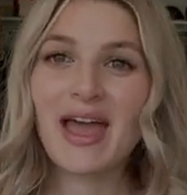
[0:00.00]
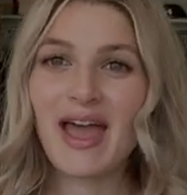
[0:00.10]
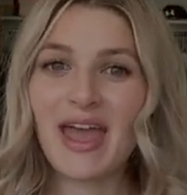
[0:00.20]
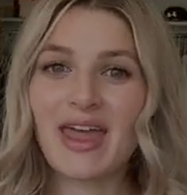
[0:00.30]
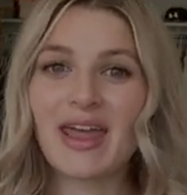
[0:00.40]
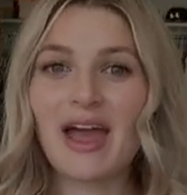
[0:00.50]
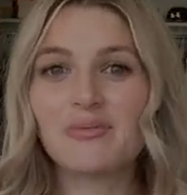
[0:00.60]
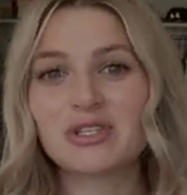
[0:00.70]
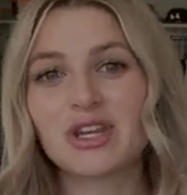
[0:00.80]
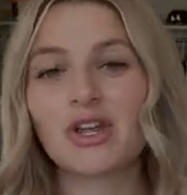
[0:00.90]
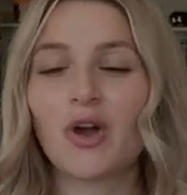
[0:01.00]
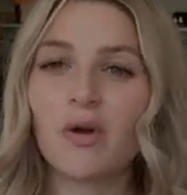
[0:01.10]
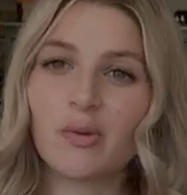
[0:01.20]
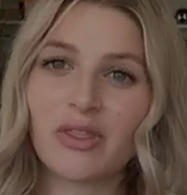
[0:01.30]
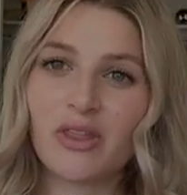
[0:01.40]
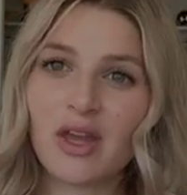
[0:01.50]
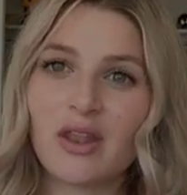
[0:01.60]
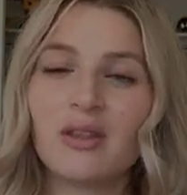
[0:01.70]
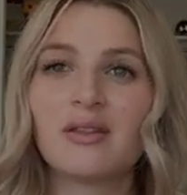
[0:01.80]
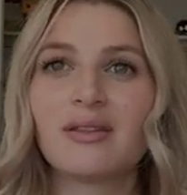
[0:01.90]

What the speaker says: and I'm just going to go in with it.